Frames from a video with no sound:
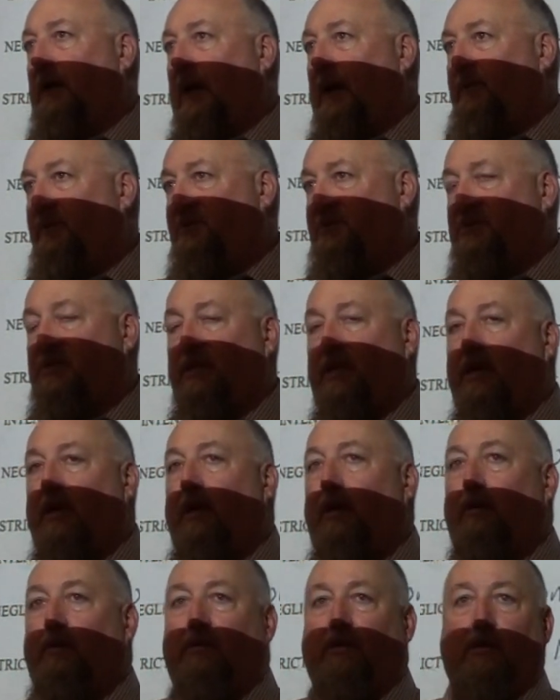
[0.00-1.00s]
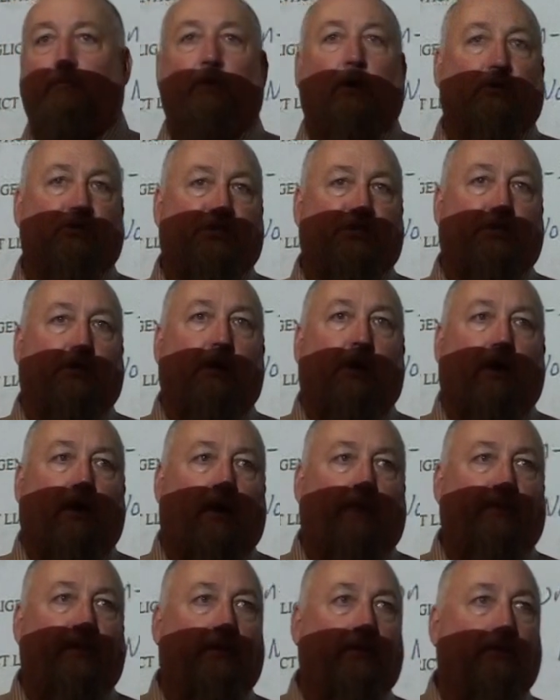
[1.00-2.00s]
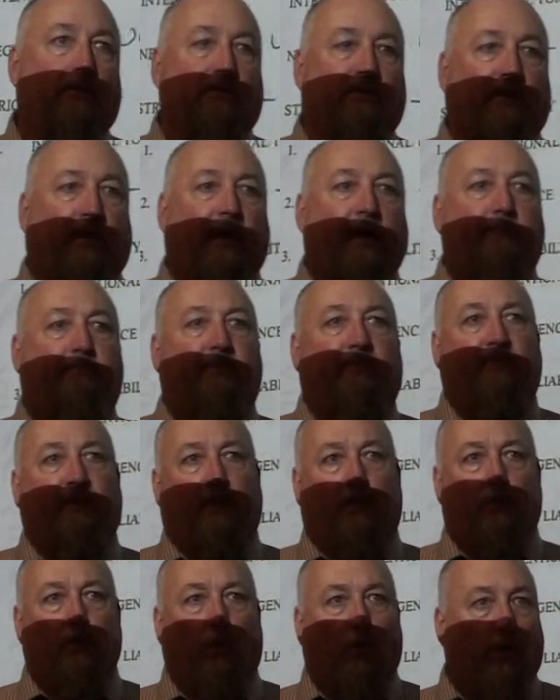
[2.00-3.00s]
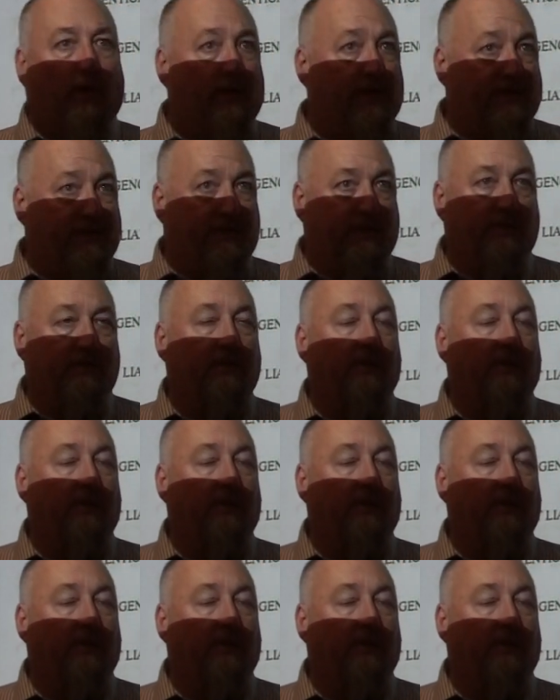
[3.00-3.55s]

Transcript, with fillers: I would say, the most common type of a tort.